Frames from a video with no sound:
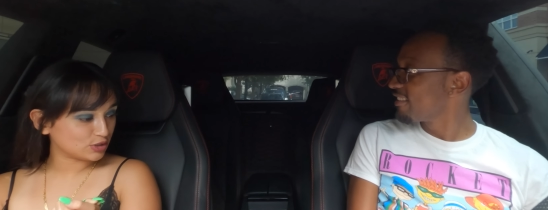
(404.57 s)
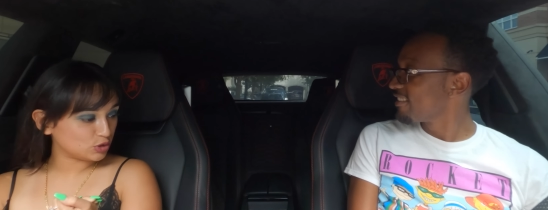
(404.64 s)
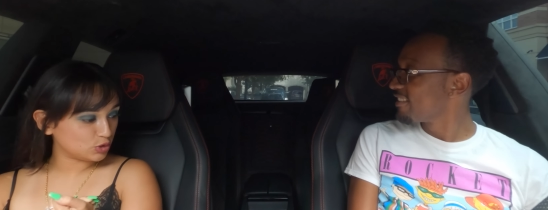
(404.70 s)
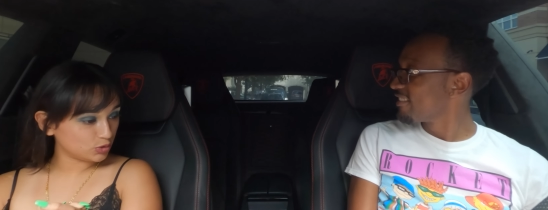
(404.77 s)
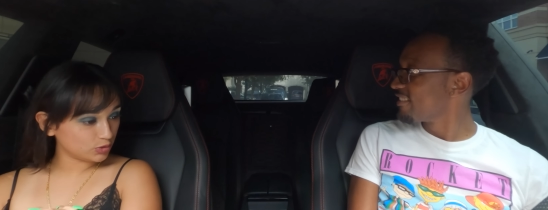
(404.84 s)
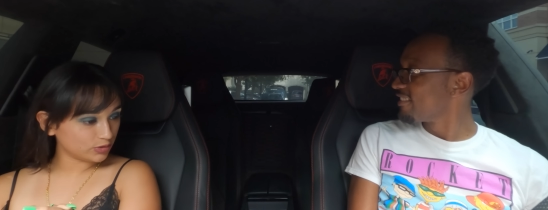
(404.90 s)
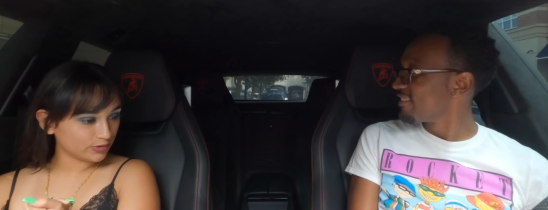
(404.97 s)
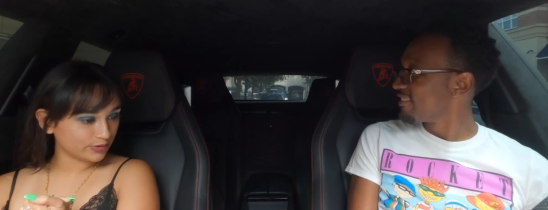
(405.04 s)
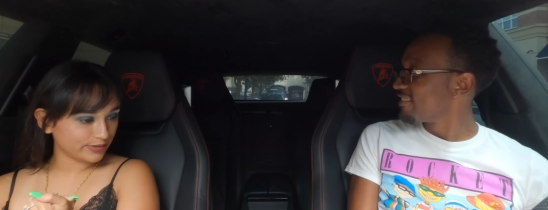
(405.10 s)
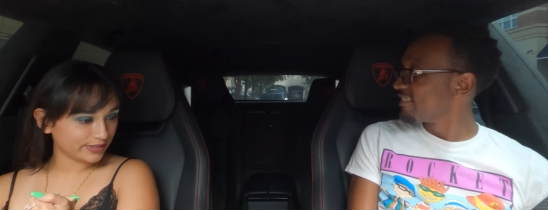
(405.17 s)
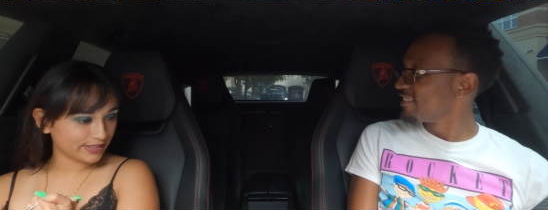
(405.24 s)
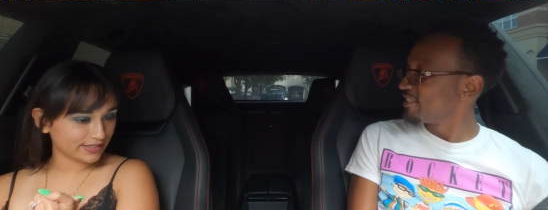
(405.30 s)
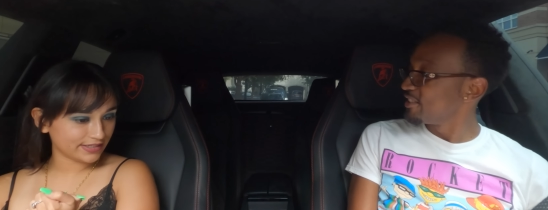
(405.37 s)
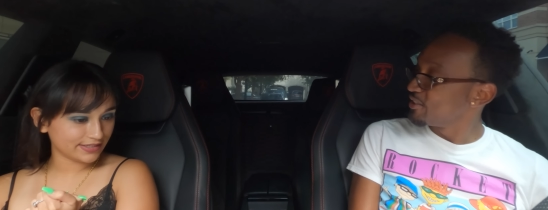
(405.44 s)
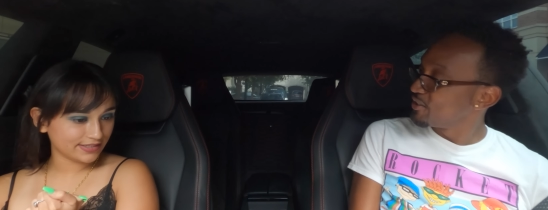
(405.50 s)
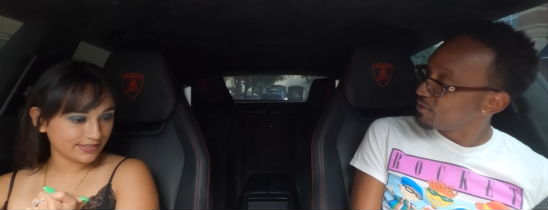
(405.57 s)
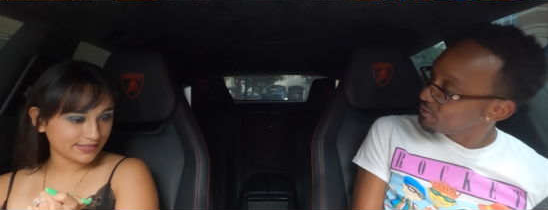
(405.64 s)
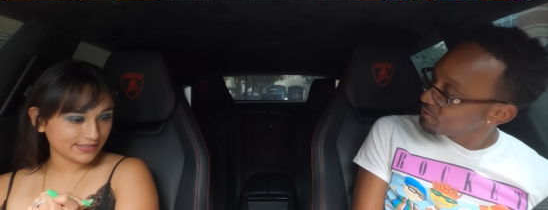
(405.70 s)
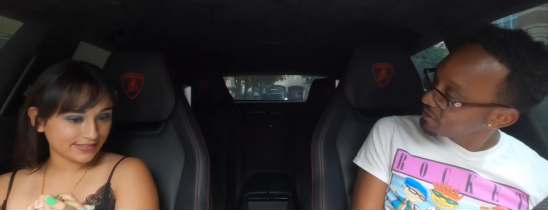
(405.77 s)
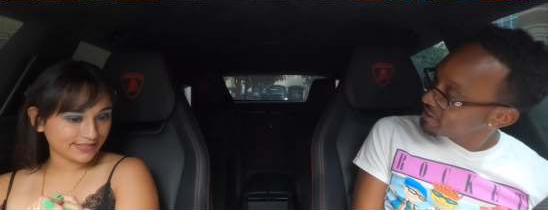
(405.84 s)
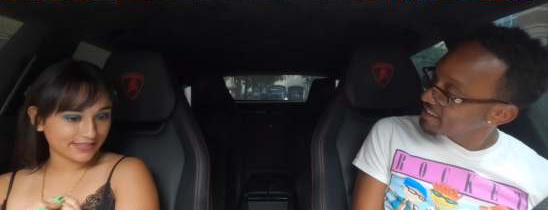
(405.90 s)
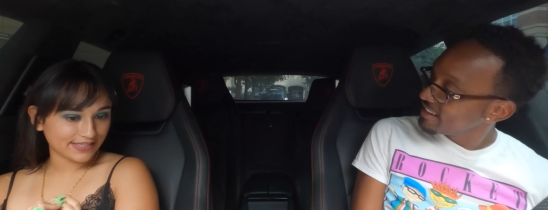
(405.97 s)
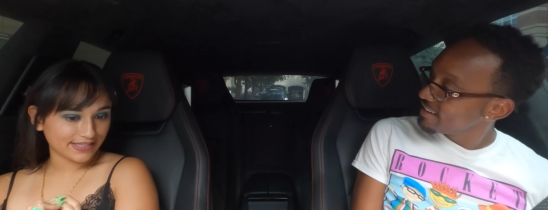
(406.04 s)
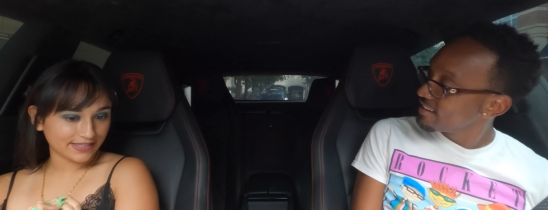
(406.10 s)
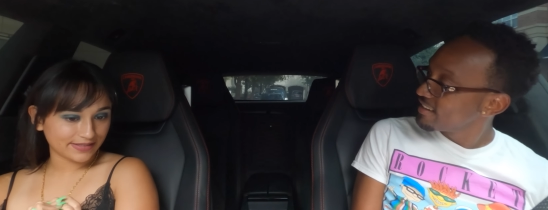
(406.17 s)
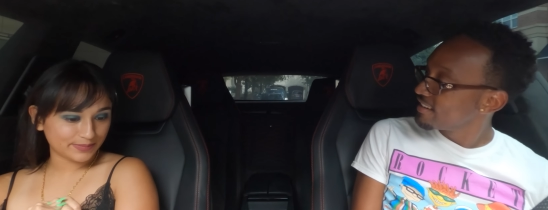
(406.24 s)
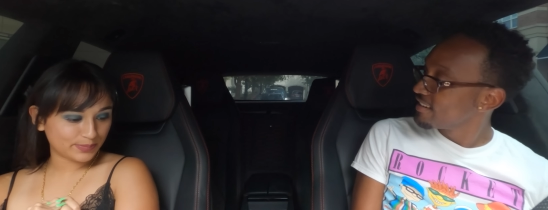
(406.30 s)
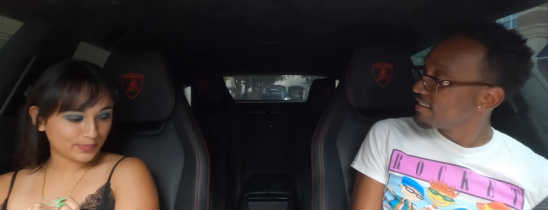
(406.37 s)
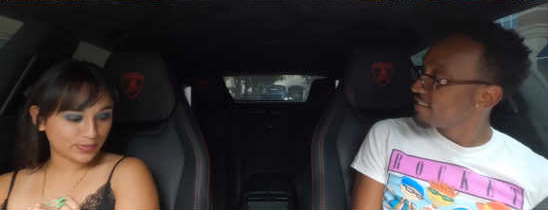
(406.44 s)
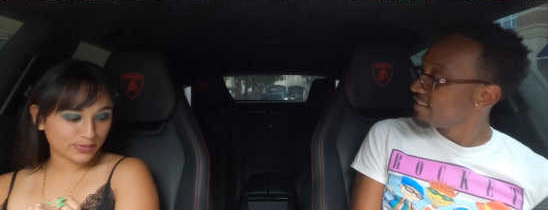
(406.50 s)
Speaker 1: It's the jewelry. It's the jewelry?
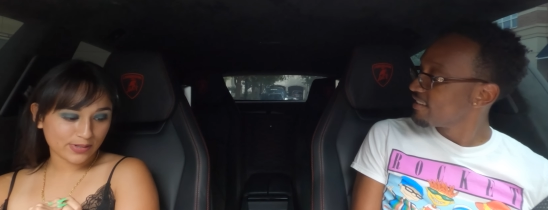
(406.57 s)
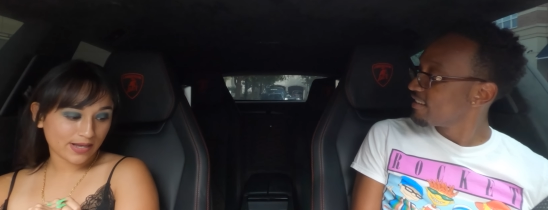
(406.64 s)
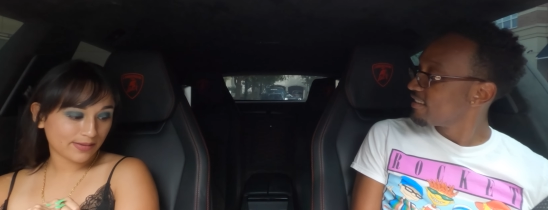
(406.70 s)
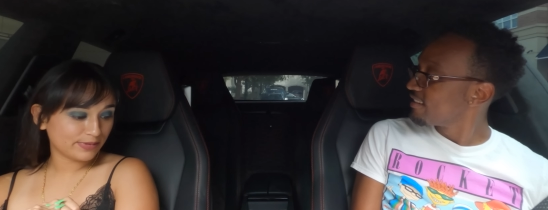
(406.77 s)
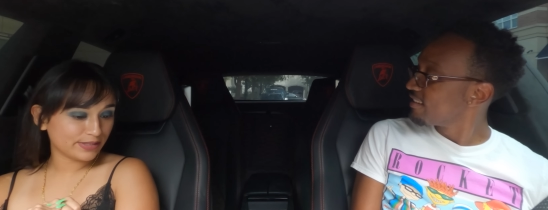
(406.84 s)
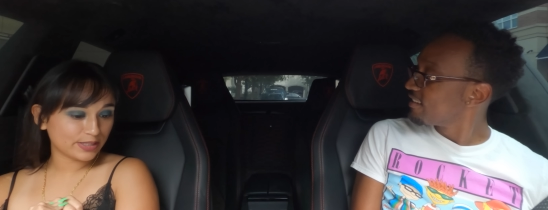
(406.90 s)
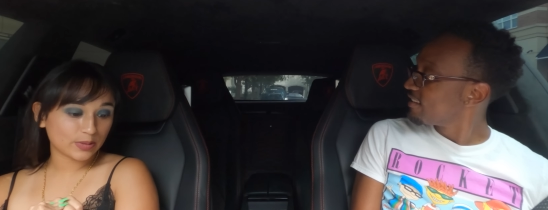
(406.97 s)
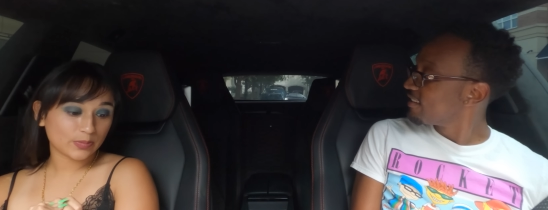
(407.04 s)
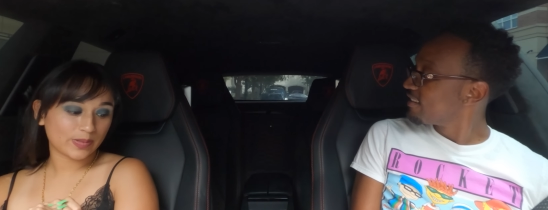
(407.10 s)
Probably your